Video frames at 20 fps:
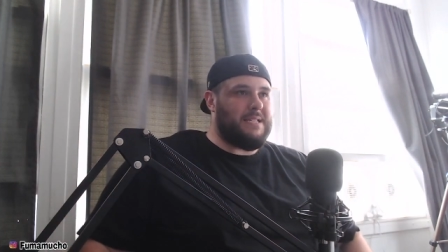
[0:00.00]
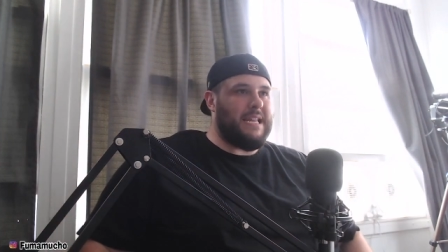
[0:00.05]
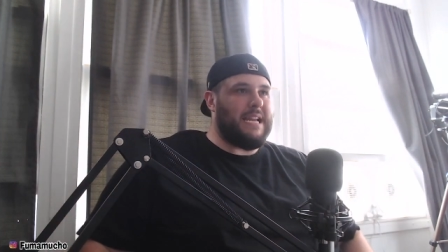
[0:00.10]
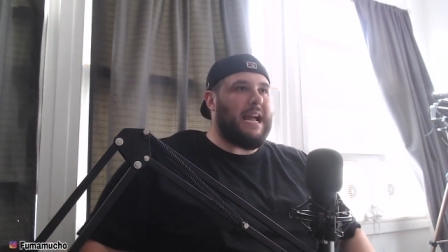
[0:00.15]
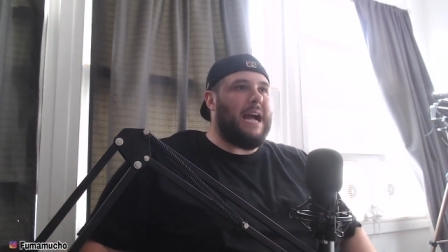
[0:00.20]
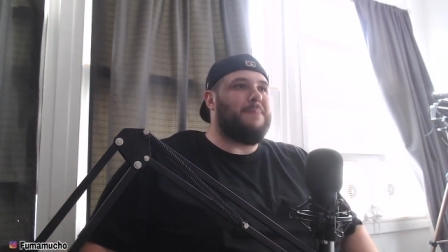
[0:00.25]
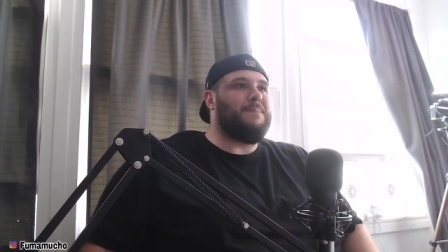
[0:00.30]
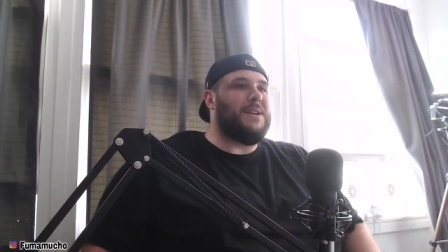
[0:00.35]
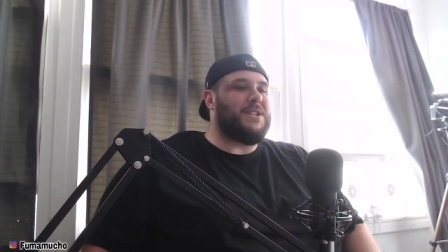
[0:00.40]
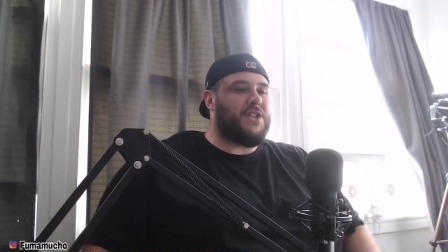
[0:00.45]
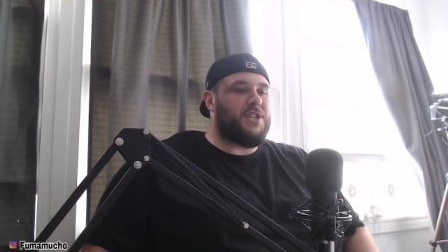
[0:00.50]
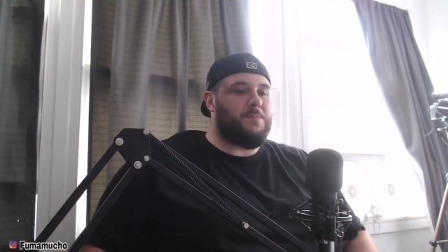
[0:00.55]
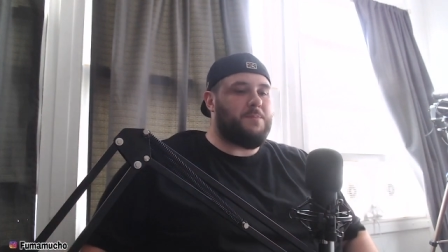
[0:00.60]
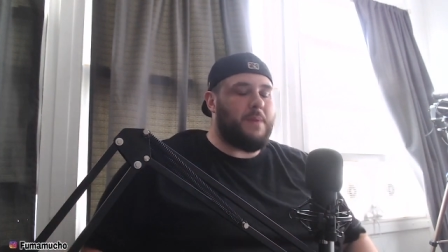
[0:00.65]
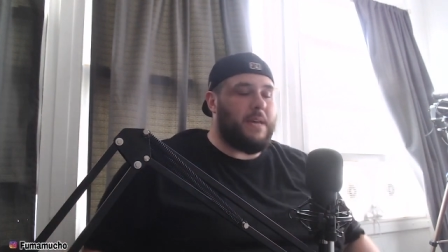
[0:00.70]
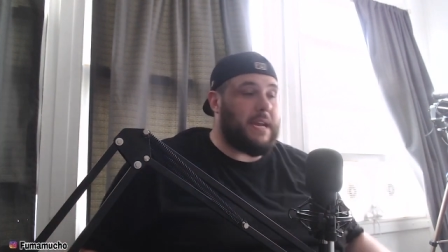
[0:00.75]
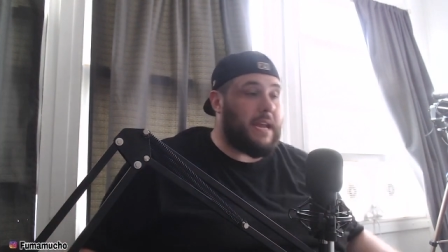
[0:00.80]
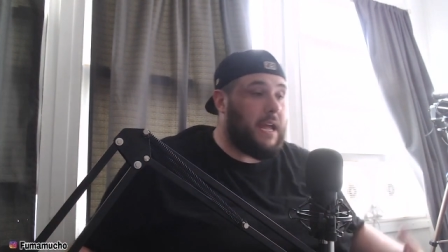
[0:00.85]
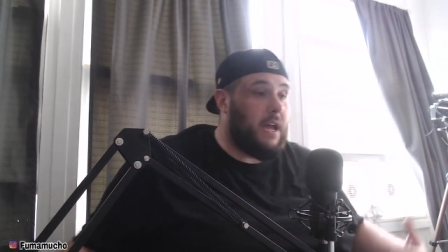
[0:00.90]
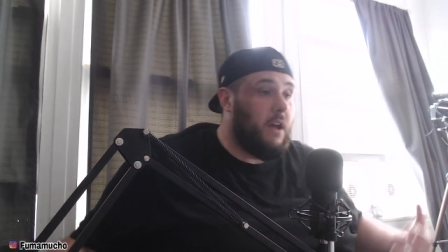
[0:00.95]
Like, I'm not just
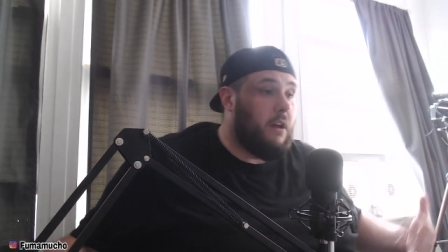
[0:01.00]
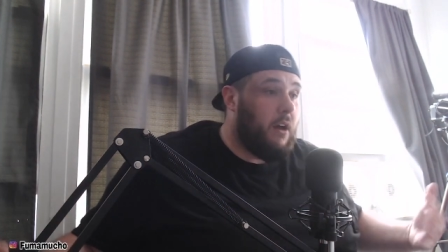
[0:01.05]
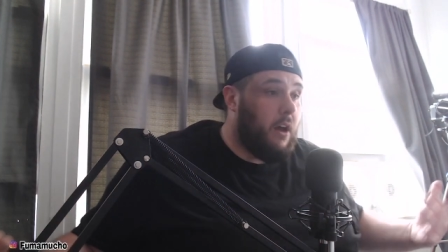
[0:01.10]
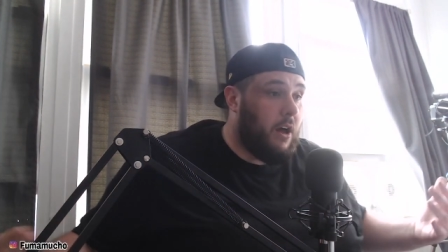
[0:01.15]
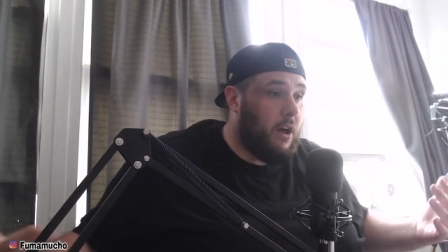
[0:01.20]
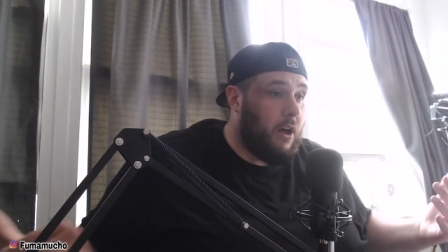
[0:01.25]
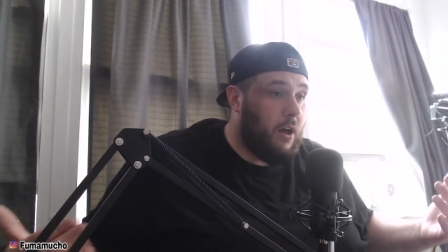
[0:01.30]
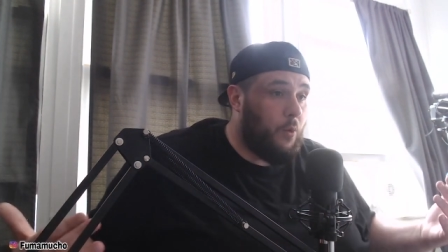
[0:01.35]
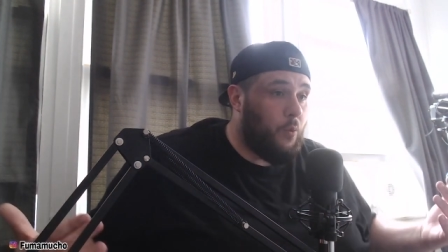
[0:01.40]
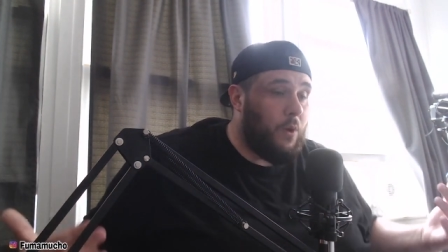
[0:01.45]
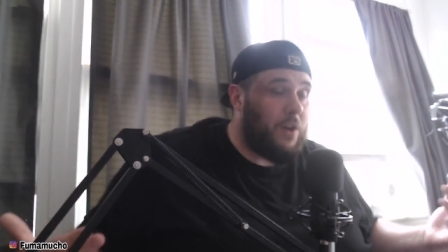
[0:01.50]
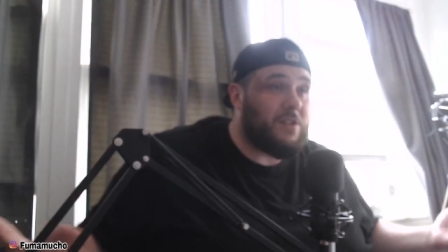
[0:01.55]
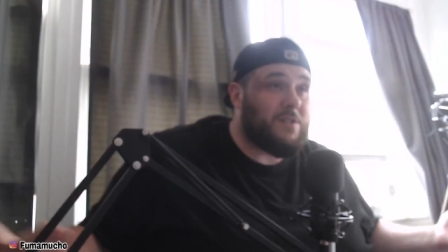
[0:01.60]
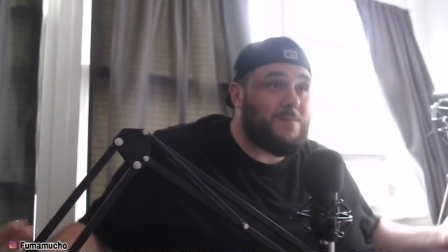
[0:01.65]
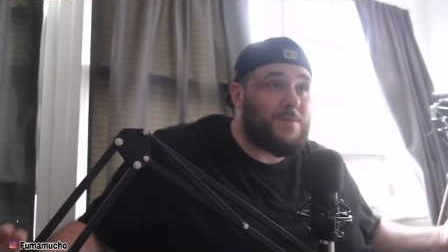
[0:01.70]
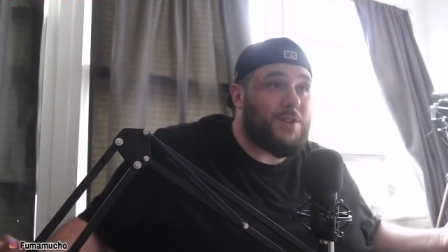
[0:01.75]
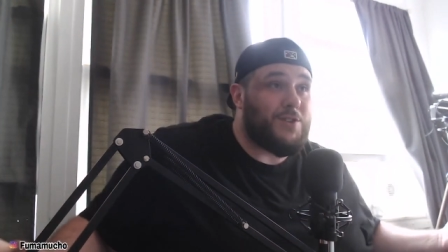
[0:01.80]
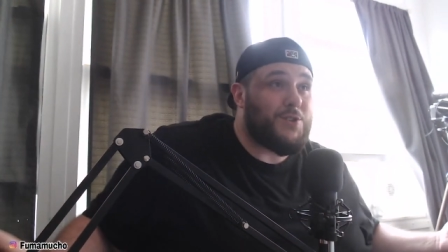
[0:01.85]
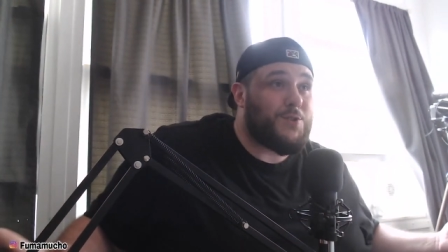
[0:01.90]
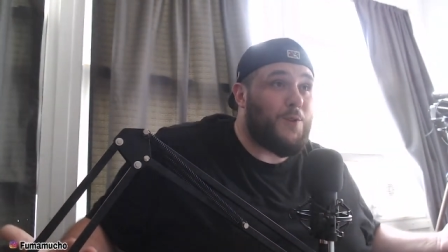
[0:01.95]
going to be like, welcome
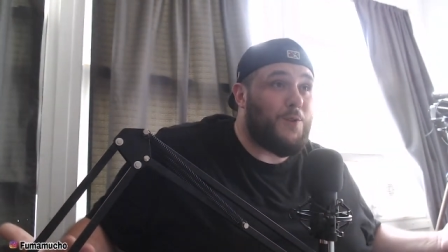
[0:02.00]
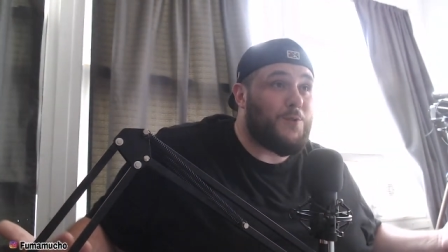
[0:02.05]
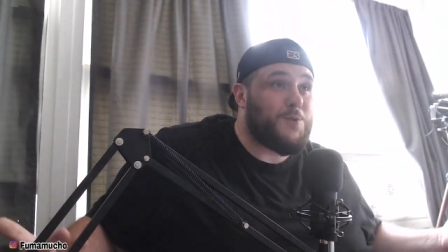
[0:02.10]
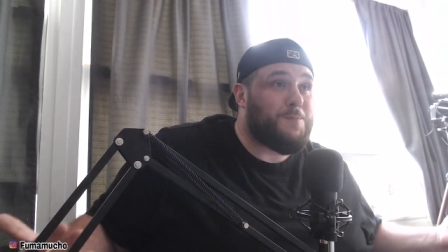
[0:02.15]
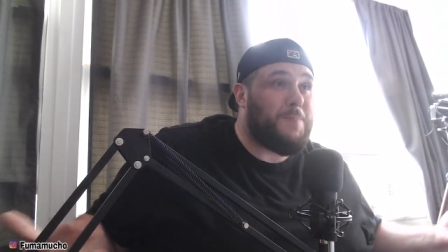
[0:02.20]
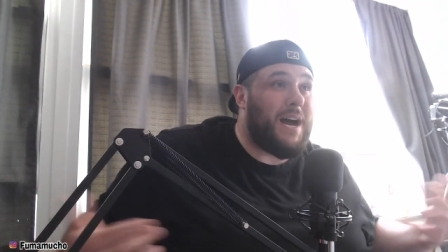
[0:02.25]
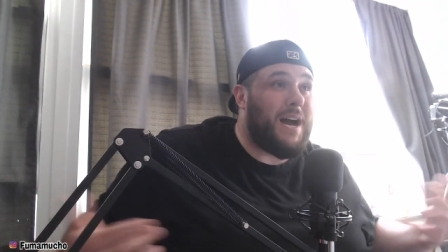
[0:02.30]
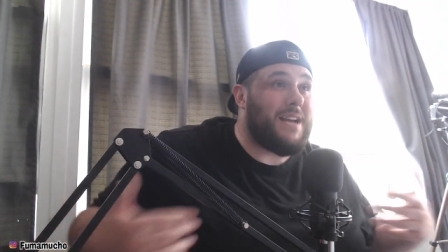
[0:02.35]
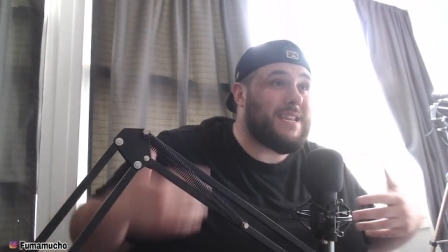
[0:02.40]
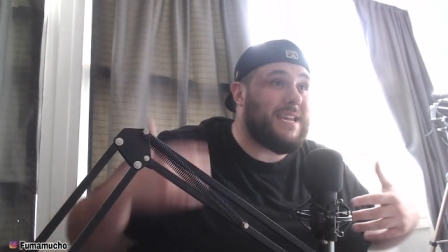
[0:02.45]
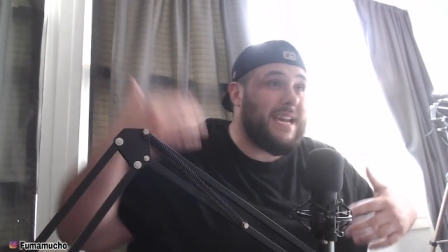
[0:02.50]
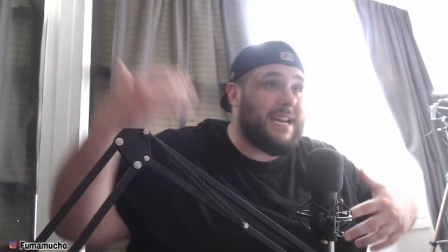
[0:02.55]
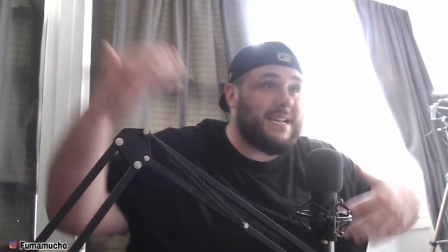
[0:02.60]
to the Squoze podcast.